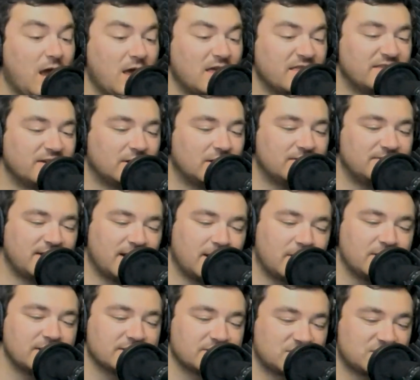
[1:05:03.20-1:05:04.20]
There are
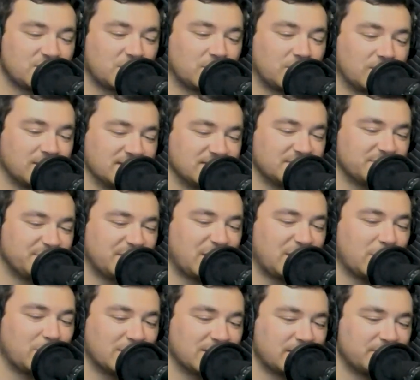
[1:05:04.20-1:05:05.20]
varying stories
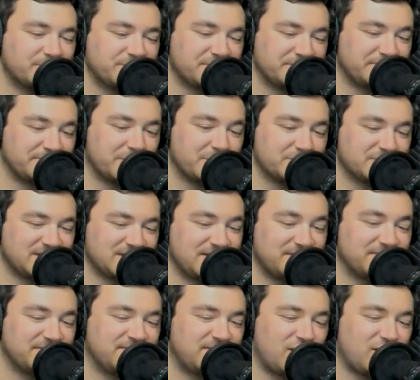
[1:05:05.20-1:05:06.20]
about Willem Dafoe's
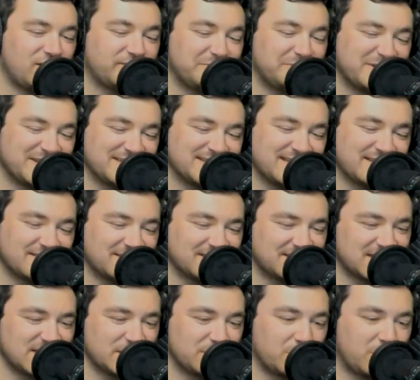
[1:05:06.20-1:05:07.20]
involvement in the
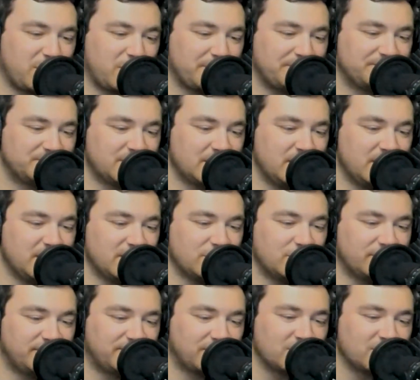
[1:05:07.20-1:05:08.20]
sequel.
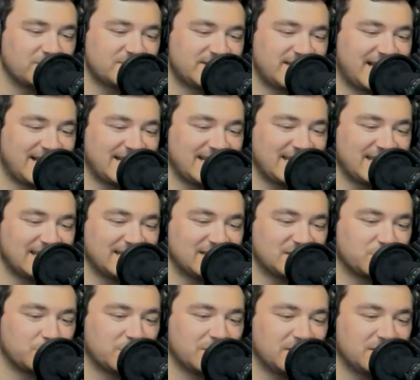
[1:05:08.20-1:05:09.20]
The first that
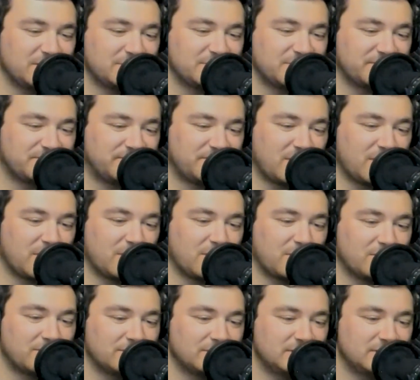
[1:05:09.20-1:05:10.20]
is Willem
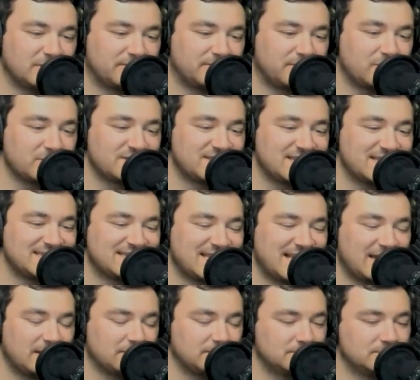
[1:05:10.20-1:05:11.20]
Dafoe. The first is
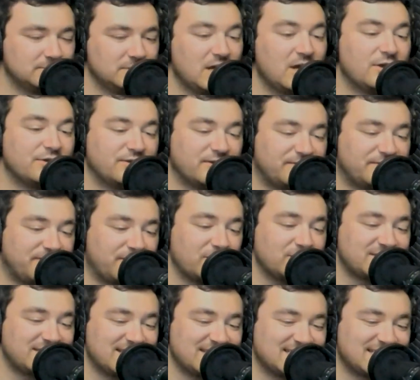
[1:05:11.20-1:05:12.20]
that the
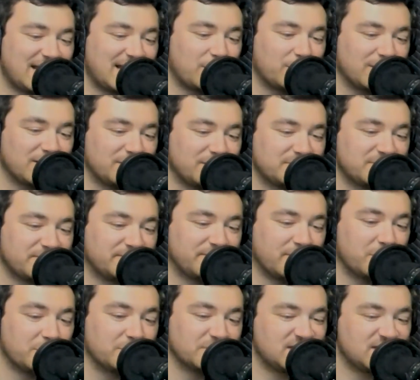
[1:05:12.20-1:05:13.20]
first is that Willem
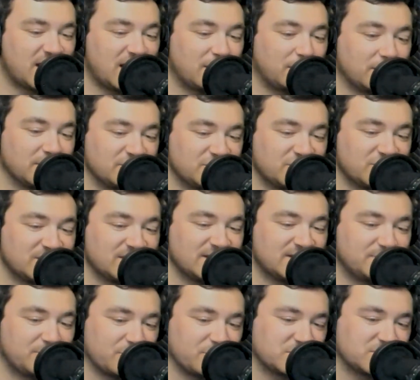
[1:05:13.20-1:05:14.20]
Dafoe was not originally
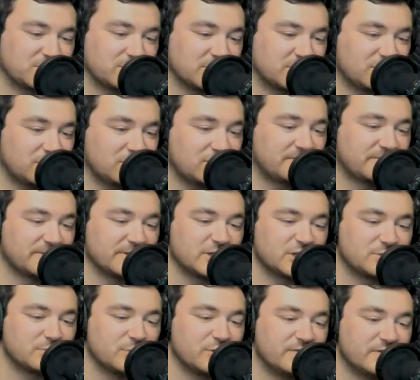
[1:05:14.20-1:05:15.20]
supposed to return for
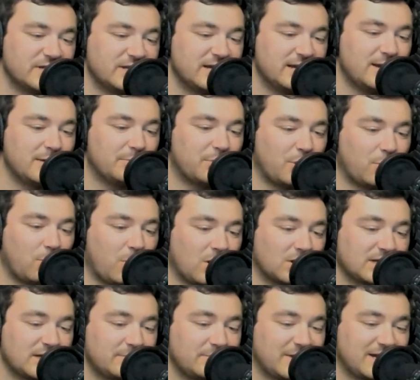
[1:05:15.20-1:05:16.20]
this movie, but
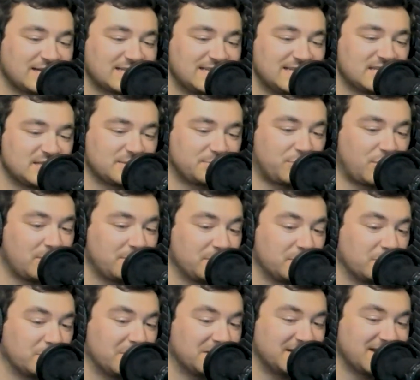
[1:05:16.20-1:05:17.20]
walking back to his
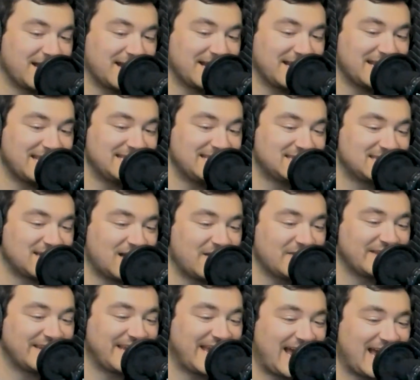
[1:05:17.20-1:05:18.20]
apartment one night, he
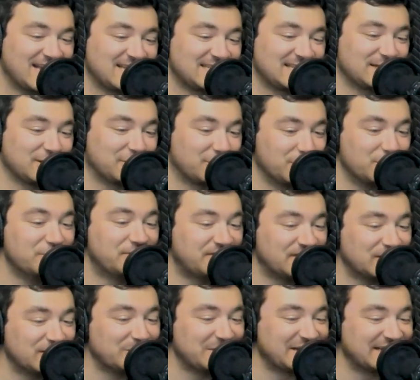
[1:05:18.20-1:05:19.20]
saw the cast and crew
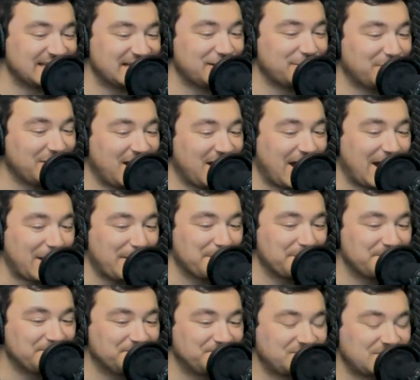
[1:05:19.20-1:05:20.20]
filming nearby.
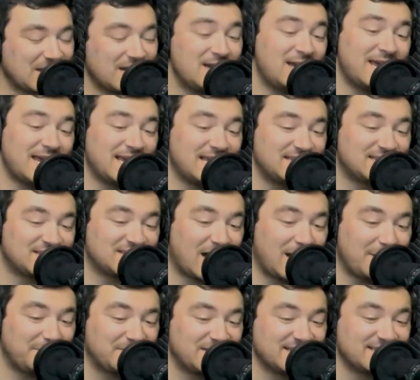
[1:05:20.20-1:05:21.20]
He
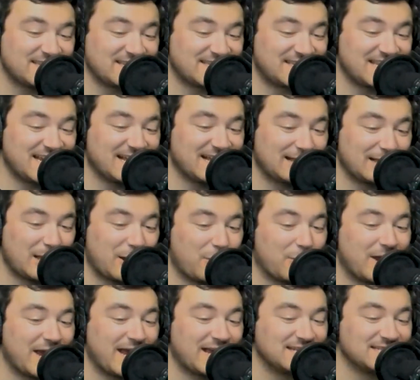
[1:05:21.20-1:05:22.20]
stopped in to say
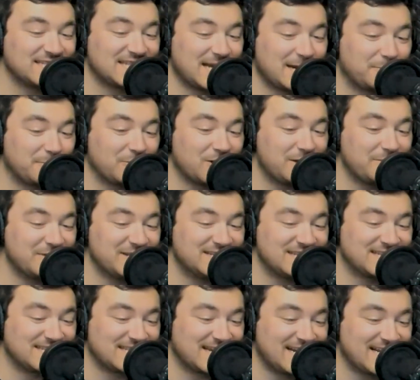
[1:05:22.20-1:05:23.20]
hello, and Sam Raimi
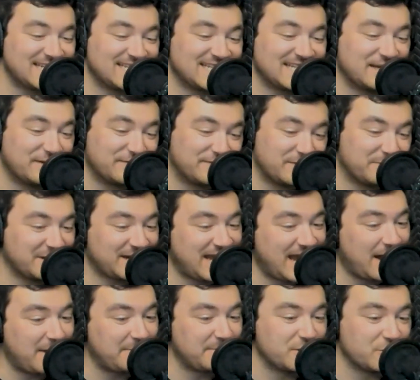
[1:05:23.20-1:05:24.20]
decided to give him a
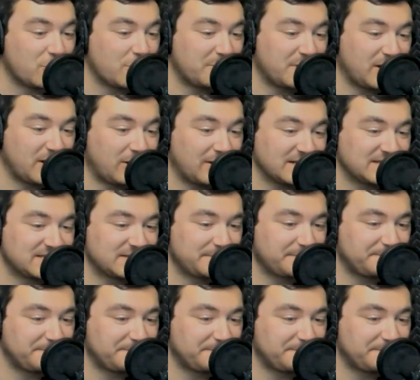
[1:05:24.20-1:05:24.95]
cameo appearance.